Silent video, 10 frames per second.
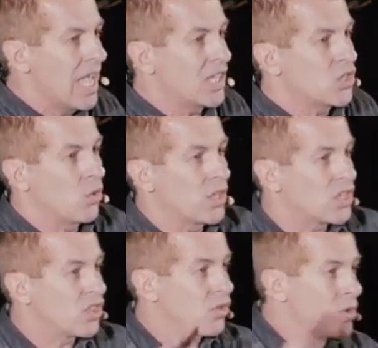And so
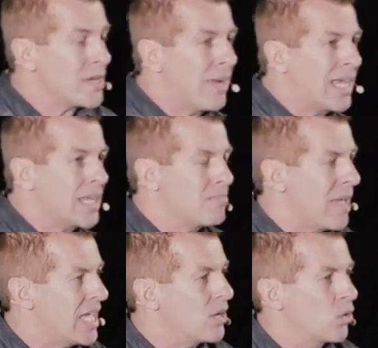these three mighty
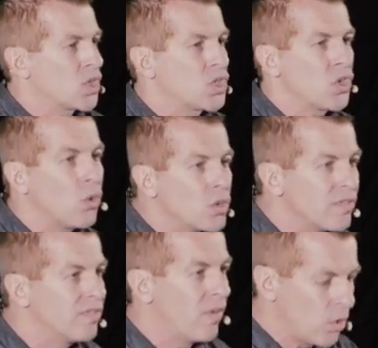men who are so
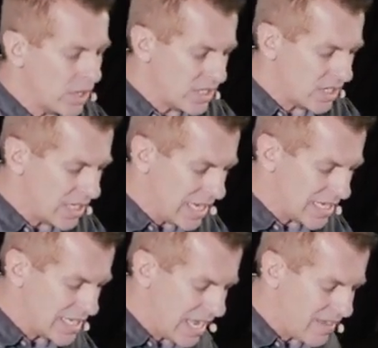devoted to
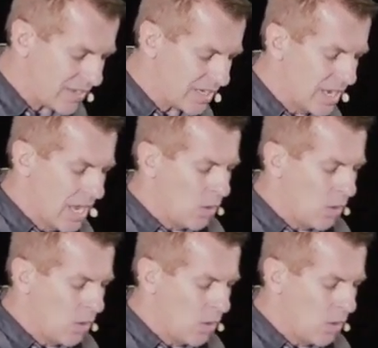King David,